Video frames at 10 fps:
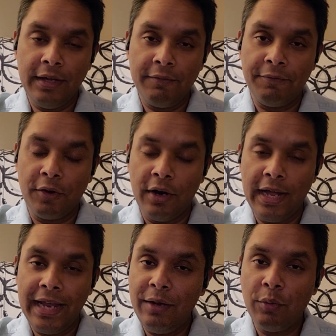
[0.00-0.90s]
for
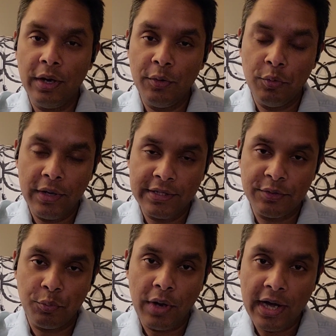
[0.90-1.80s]
anyone who
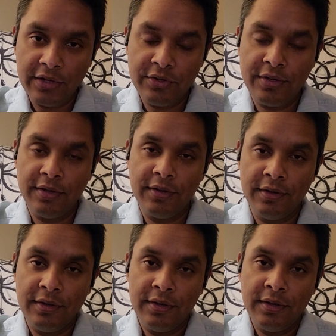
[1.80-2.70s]
has watched
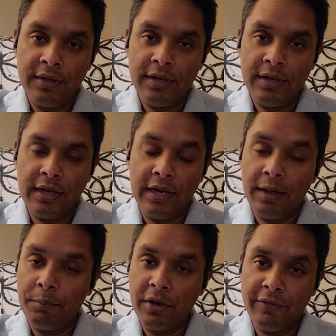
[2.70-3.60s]
a
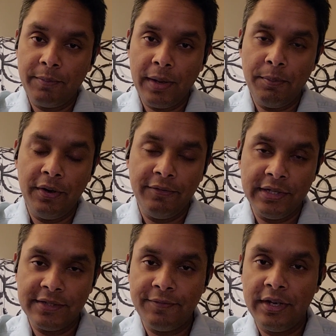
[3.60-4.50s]
number of my
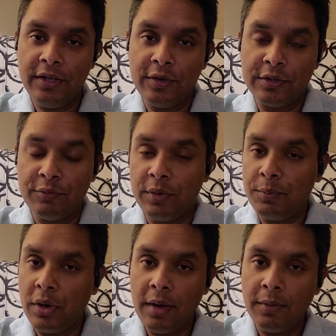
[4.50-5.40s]
previous videos would
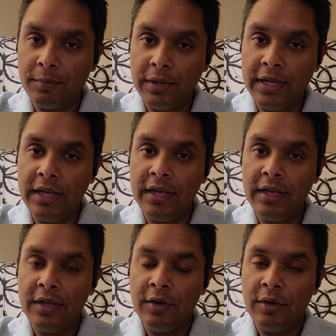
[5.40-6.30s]
probably
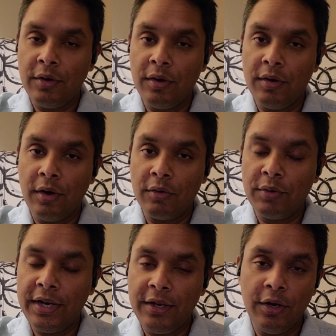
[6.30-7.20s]

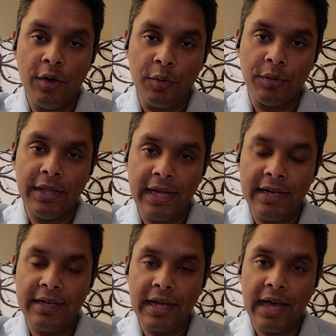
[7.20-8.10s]
already know
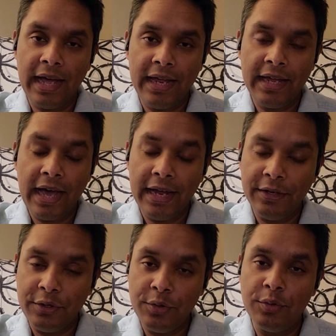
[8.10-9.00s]
that
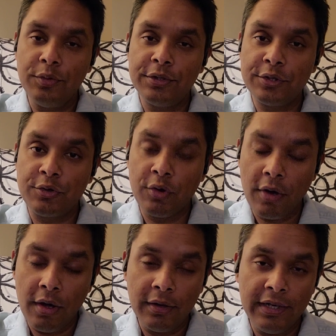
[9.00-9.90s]
I do
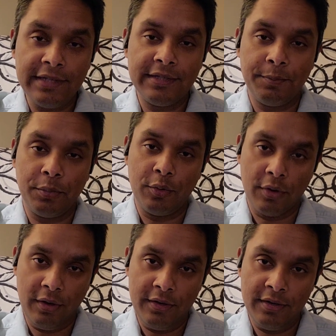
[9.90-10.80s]
strongly
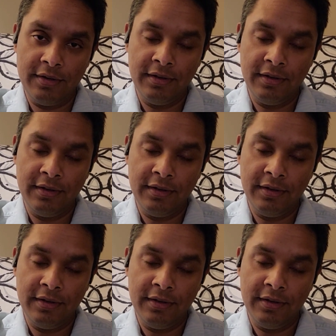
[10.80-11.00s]
support